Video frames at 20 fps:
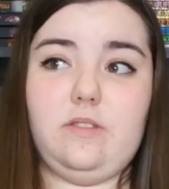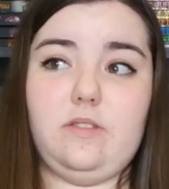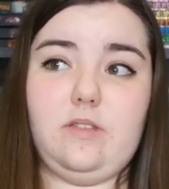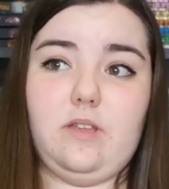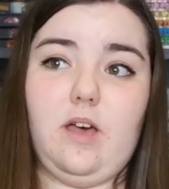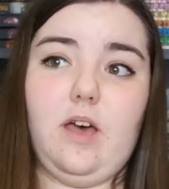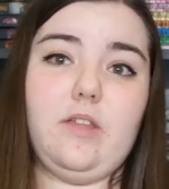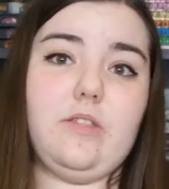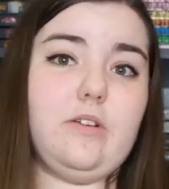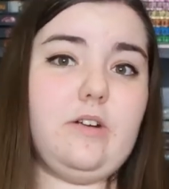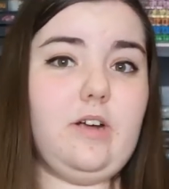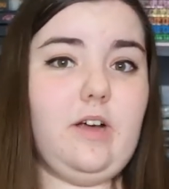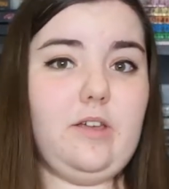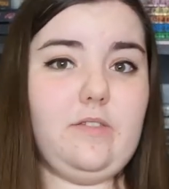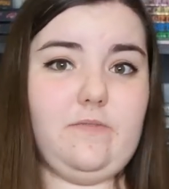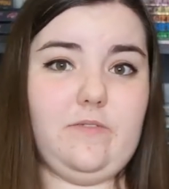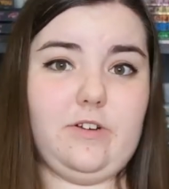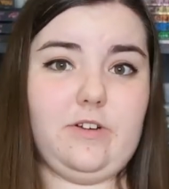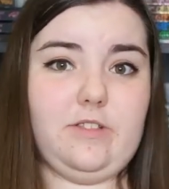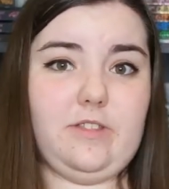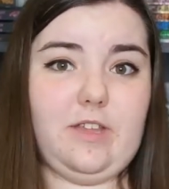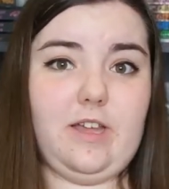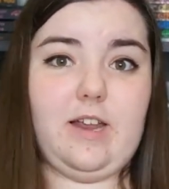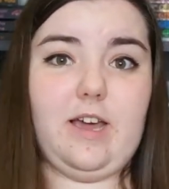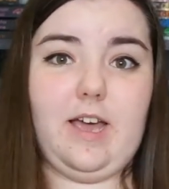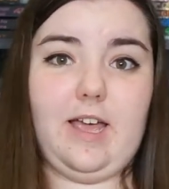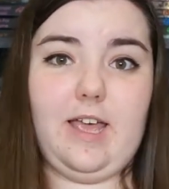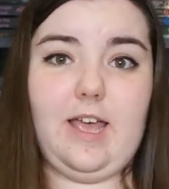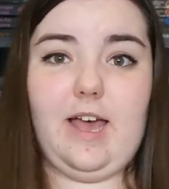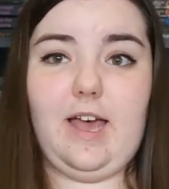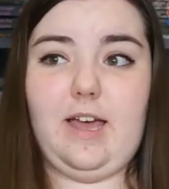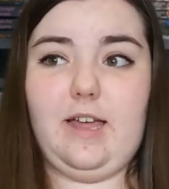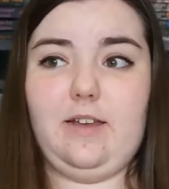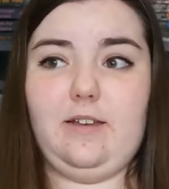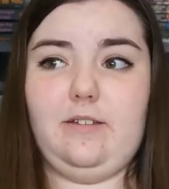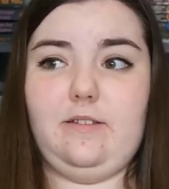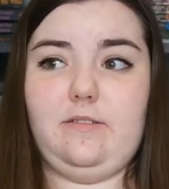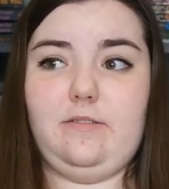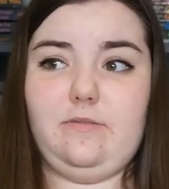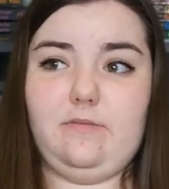other cover that I
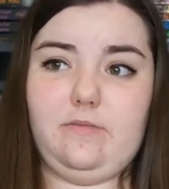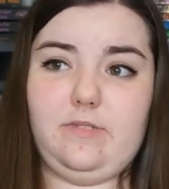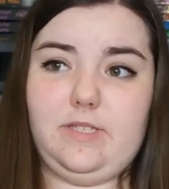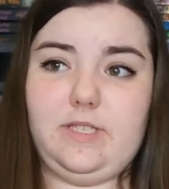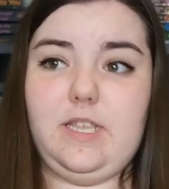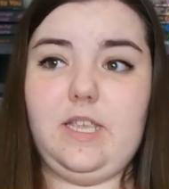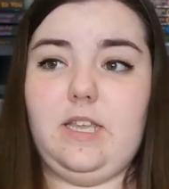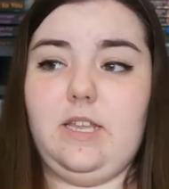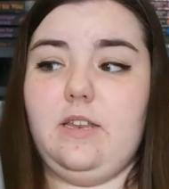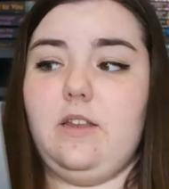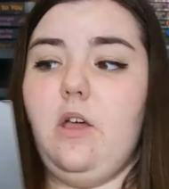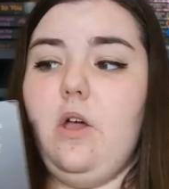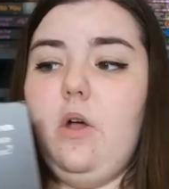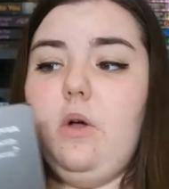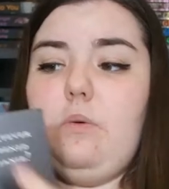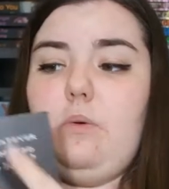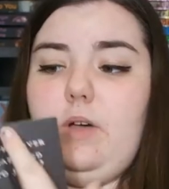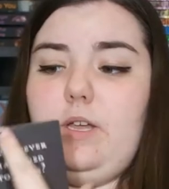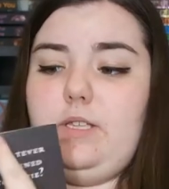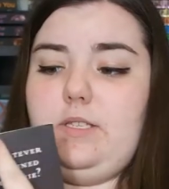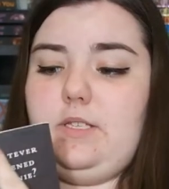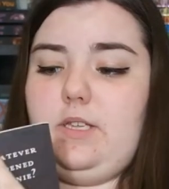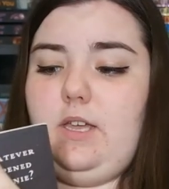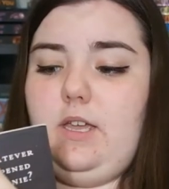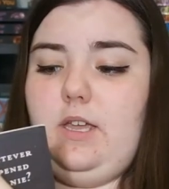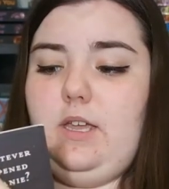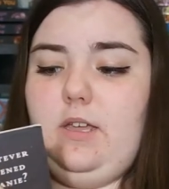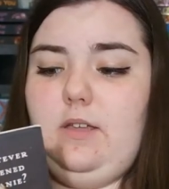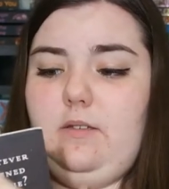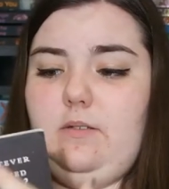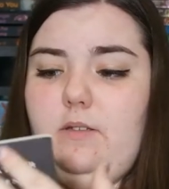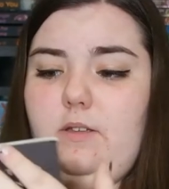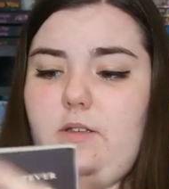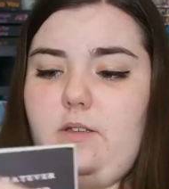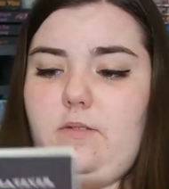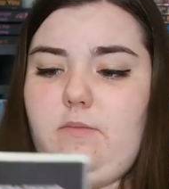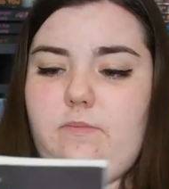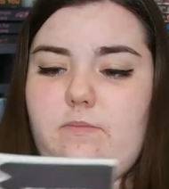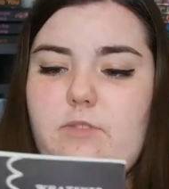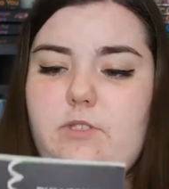had seen was a
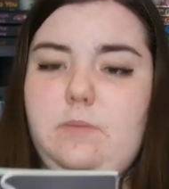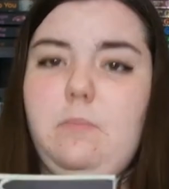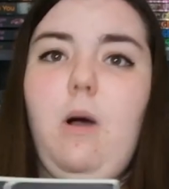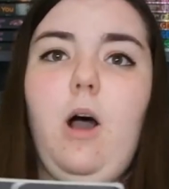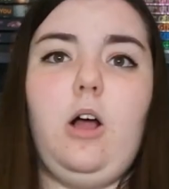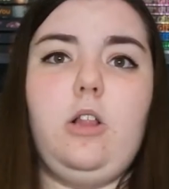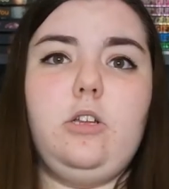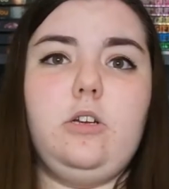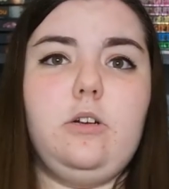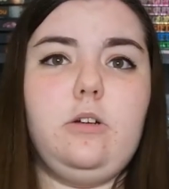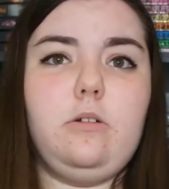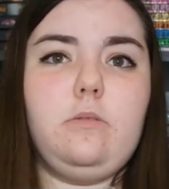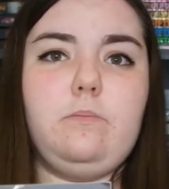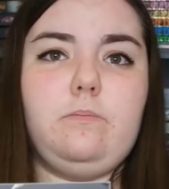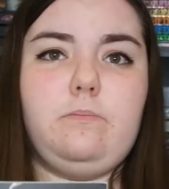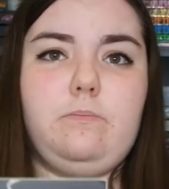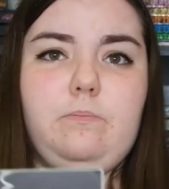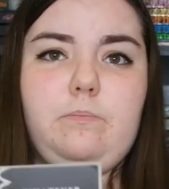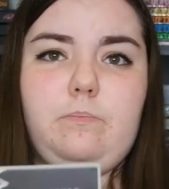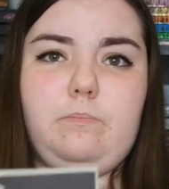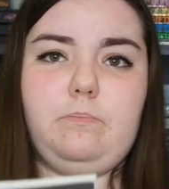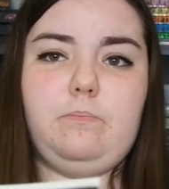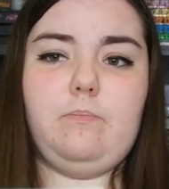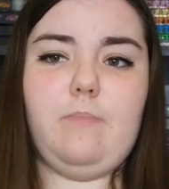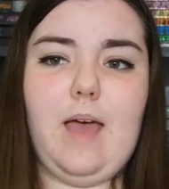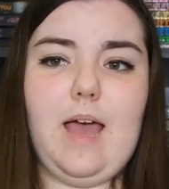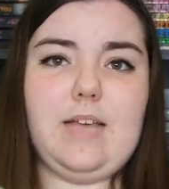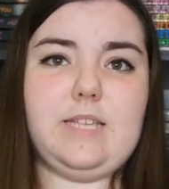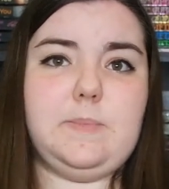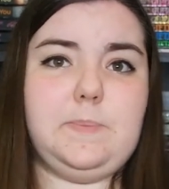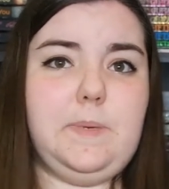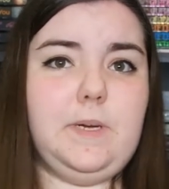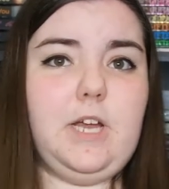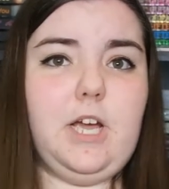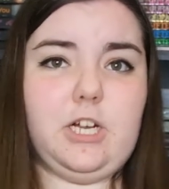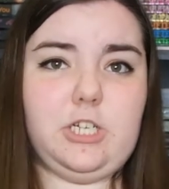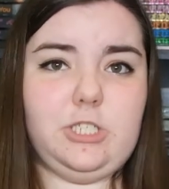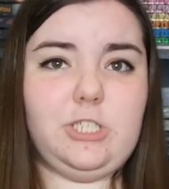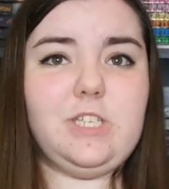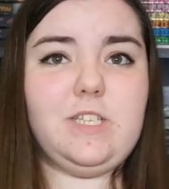smaller mass
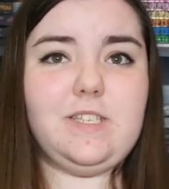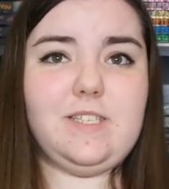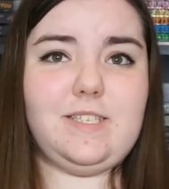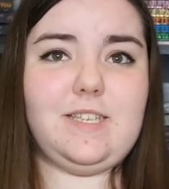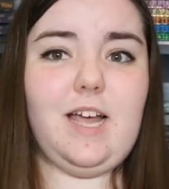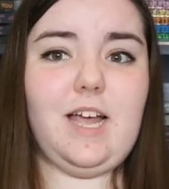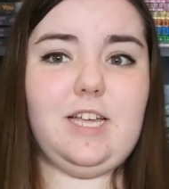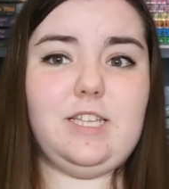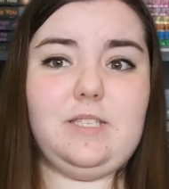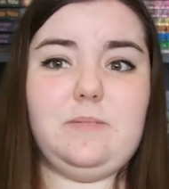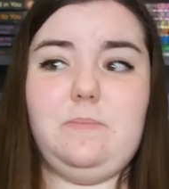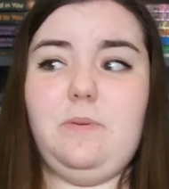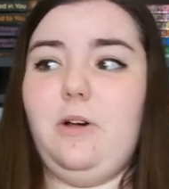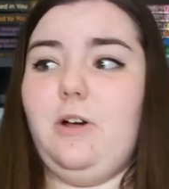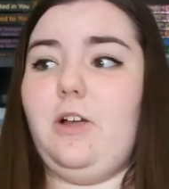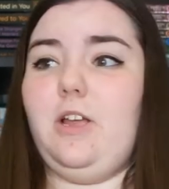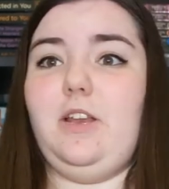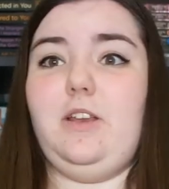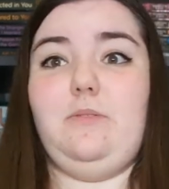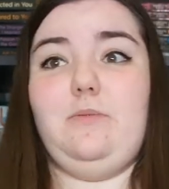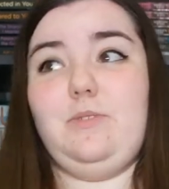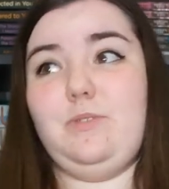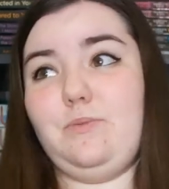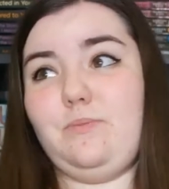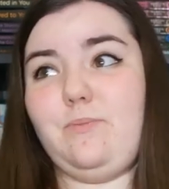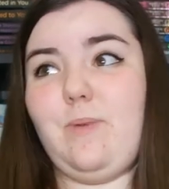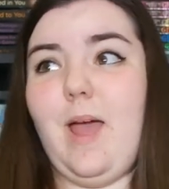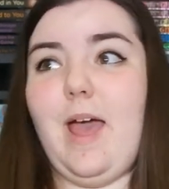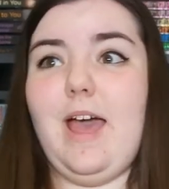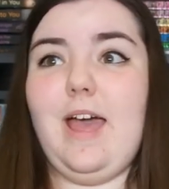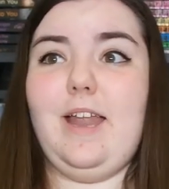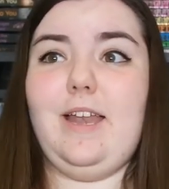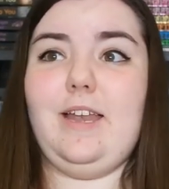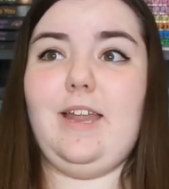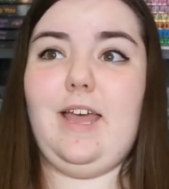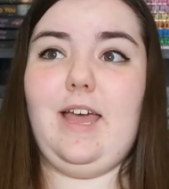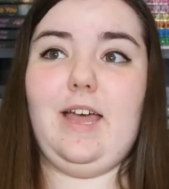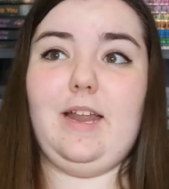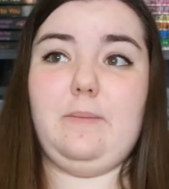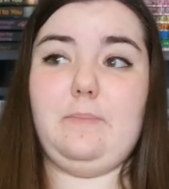production sized book, and it was red and
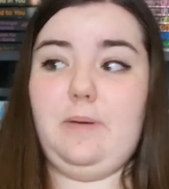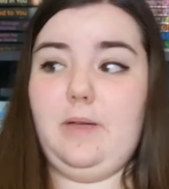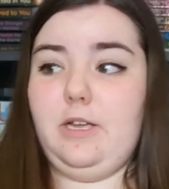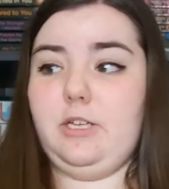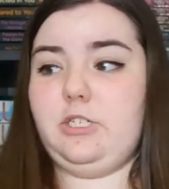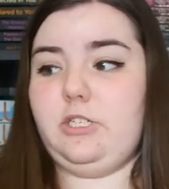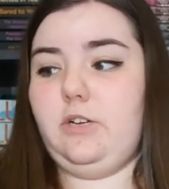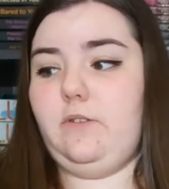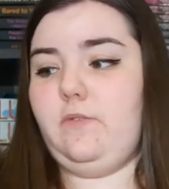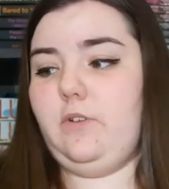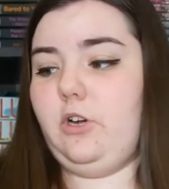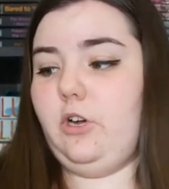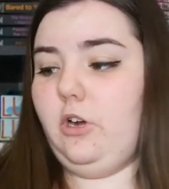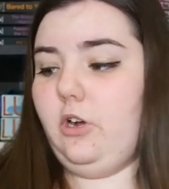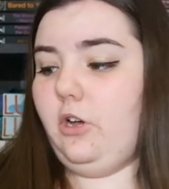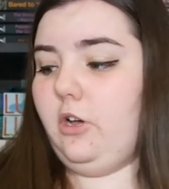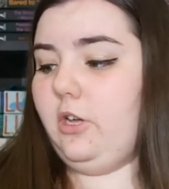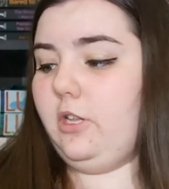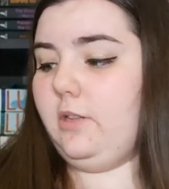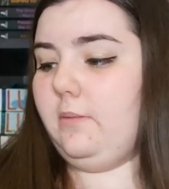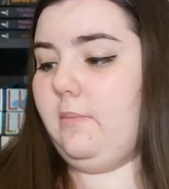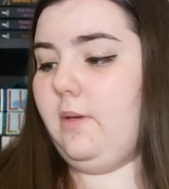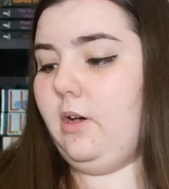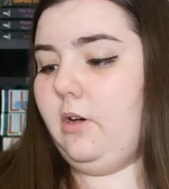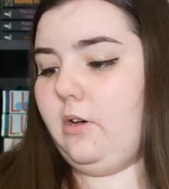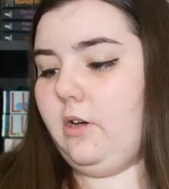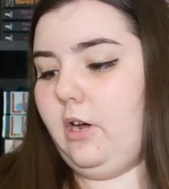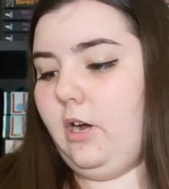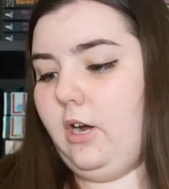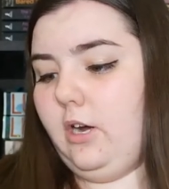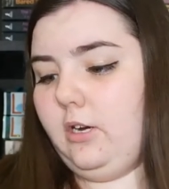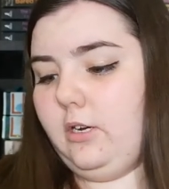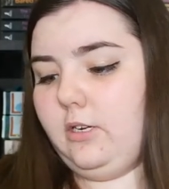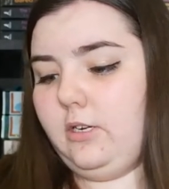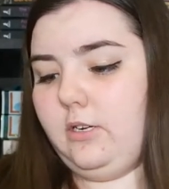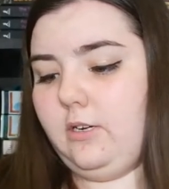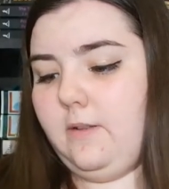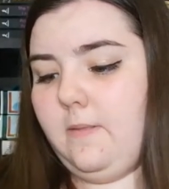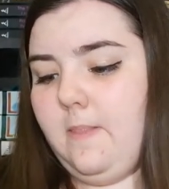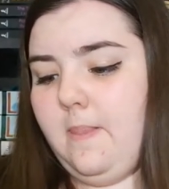it had a picture of a girl on the milk
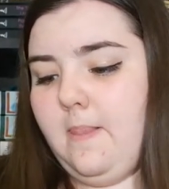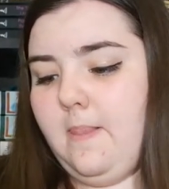carton.